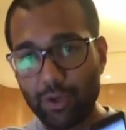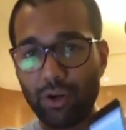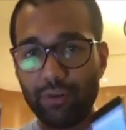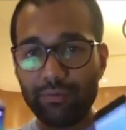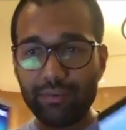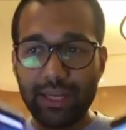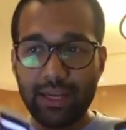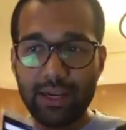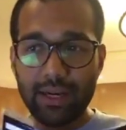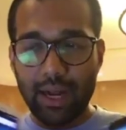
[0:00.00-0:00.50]

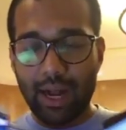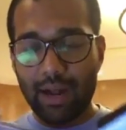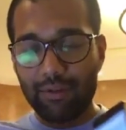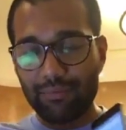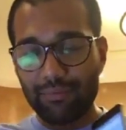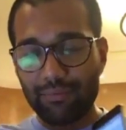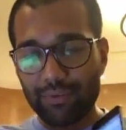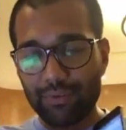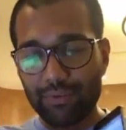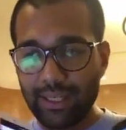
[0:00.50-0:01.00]
of their
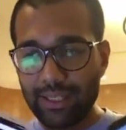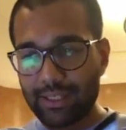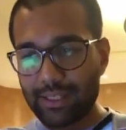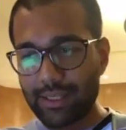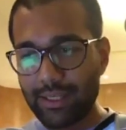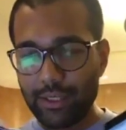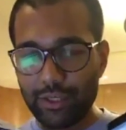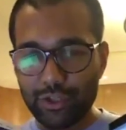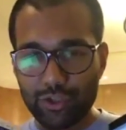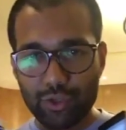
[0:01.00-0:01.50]
after sales
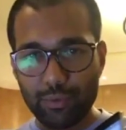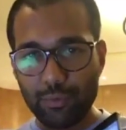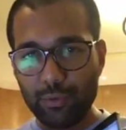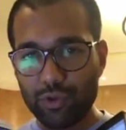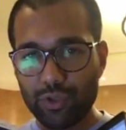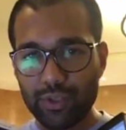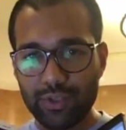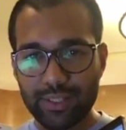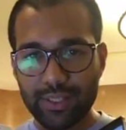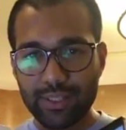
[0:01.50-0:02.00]
and
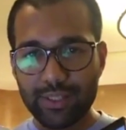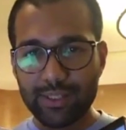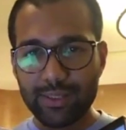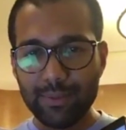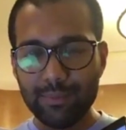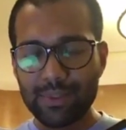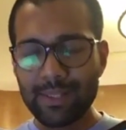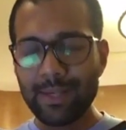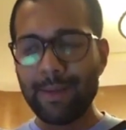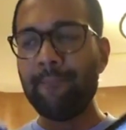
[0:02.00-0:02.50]
distribution
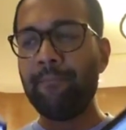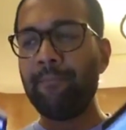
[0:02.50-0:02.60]
systems,